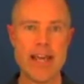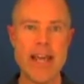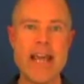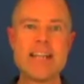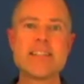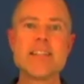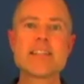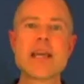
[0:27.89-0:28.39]

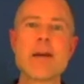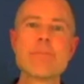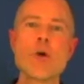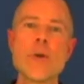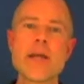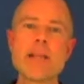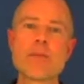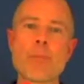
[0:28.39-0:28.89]
He says, I'm
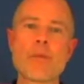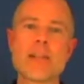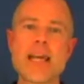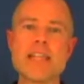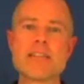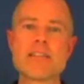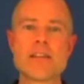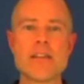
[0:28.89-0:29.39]
going to
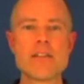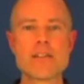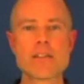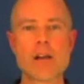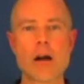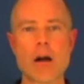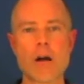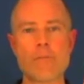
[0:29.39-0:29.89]
place this
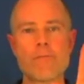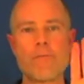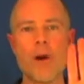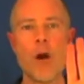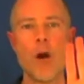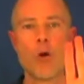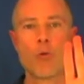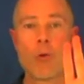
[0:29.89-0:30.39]
scarf
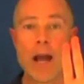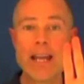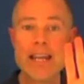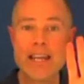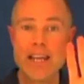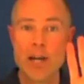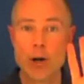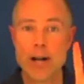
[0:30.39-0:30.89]
right
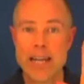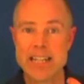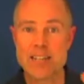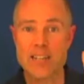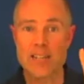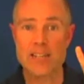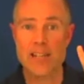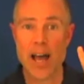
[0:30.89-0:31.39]
here
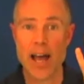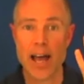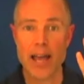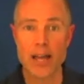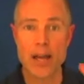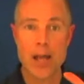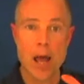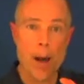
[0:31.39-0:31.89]

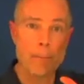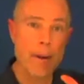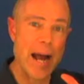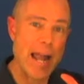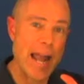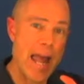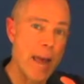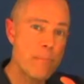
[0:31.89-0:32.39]
inside
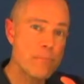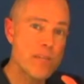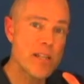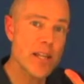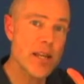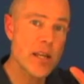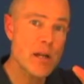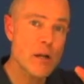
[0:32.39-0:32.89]
my
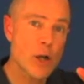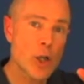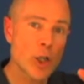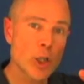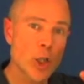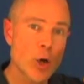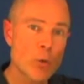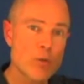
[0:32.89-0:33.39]
empty,
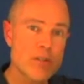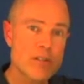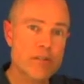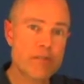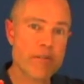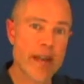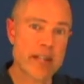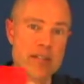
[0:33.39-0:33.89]
closed
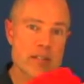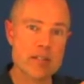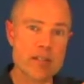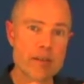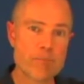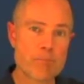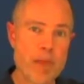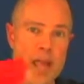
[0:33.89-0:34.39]

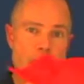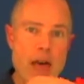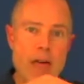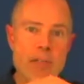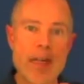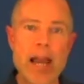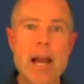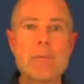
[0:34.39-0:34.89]
fist.
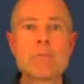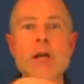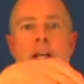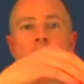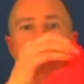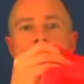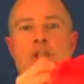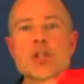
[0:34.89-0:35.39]
Then I'm
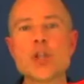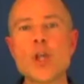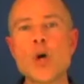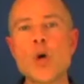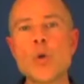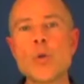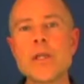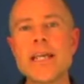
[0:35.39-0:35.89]
going to
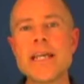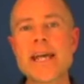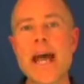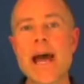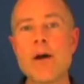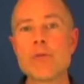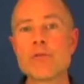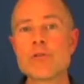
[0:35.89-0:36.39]
slowly
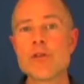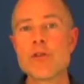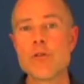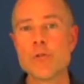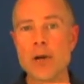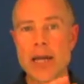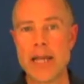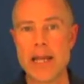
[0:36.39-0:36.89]
count to
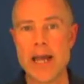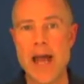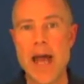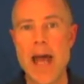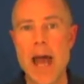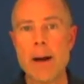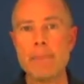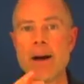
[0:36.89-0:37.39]
3,
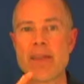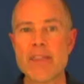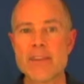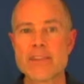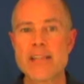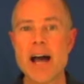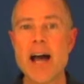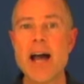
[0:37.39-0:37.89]
and by the
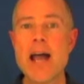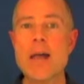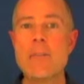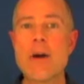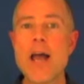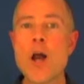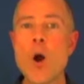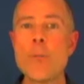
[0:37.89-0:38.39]

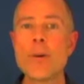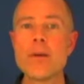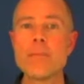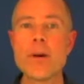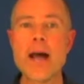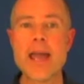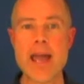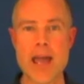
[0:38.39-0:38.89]
time I open
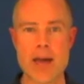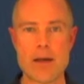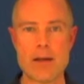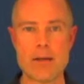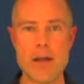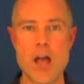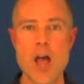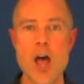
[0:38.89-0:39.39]
my
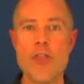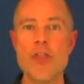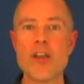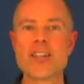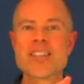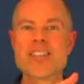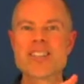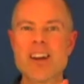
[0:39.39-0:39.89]
hand,
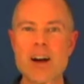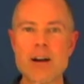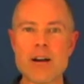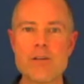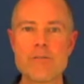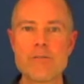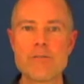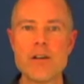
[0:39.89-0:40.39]
the
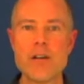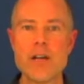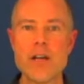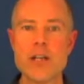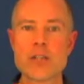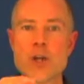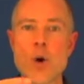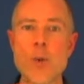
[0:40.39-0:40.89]
scarf
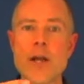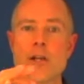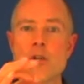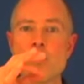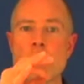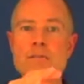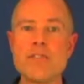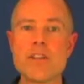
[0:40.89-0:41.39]
is going
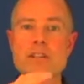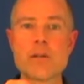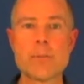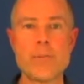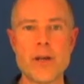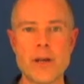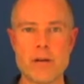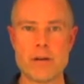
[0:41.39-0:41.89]
to have
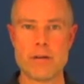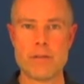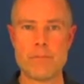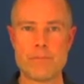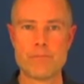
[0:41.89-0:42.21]
disappeared.